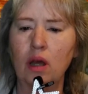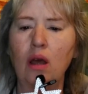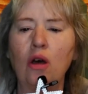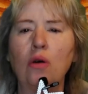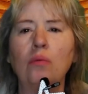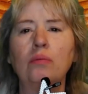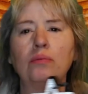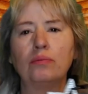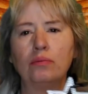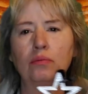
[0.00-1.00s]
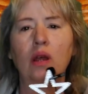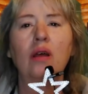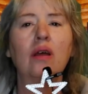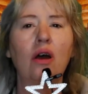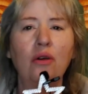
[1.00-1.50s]
Oh,
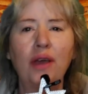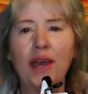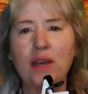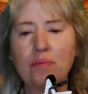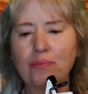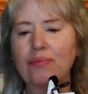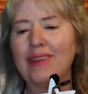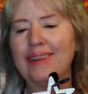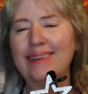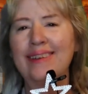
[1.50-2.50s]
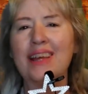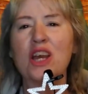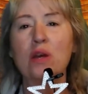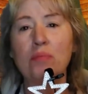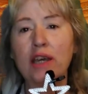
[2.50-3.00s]
okay.
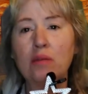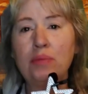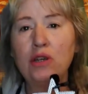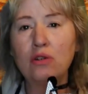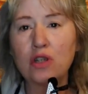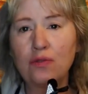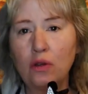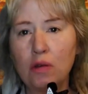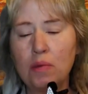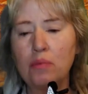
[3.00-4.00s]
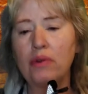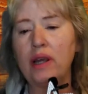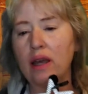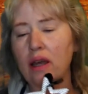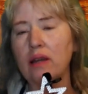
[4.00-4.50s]
My computer is full of
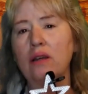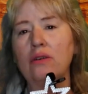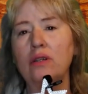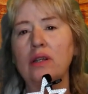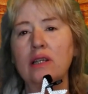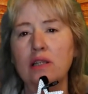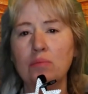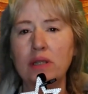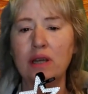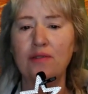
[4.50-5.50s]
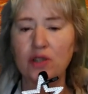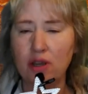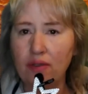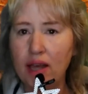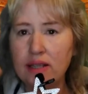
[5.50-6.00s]
memory. I got to go delete some stuff.
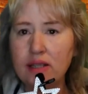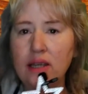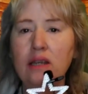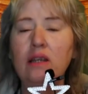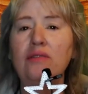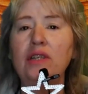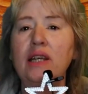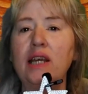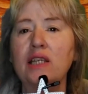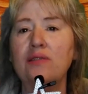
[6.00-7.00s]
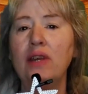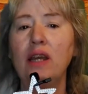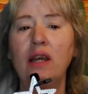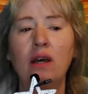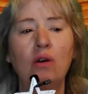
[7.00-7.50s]
So that's the end of today's
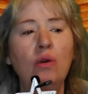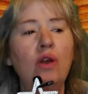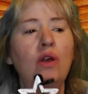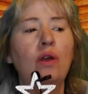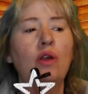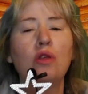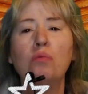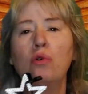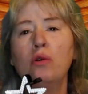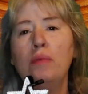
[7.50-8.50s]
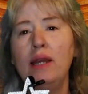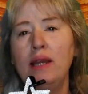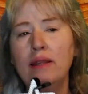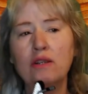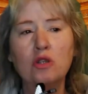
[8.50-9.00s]
video. The more
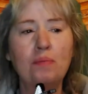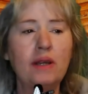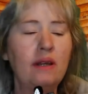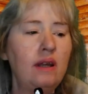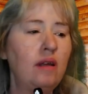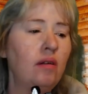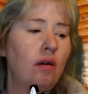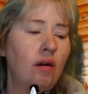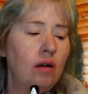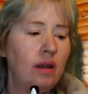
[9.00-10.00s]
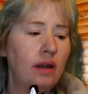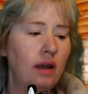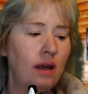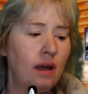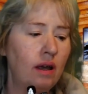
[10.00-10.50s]
money they're spending
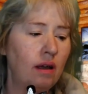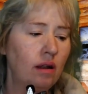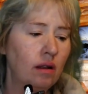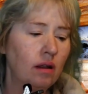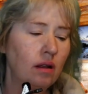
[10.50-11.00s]
on uh,